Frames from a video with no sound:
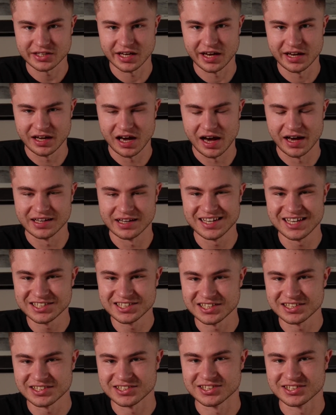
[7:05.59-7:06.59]
AI
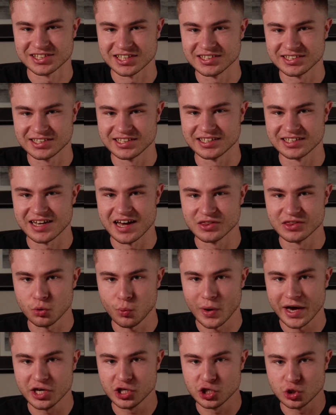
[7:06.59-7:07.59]
isn't sentient in the
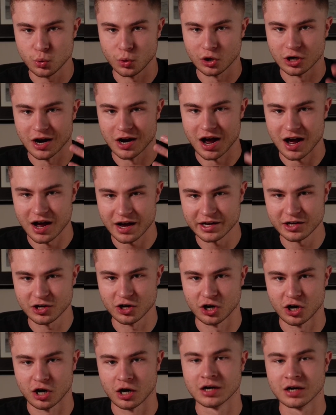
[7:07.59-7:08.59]
way you or I
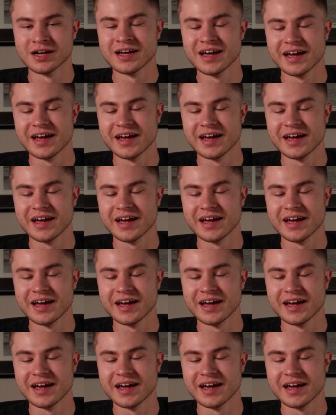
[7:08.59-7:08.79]
are,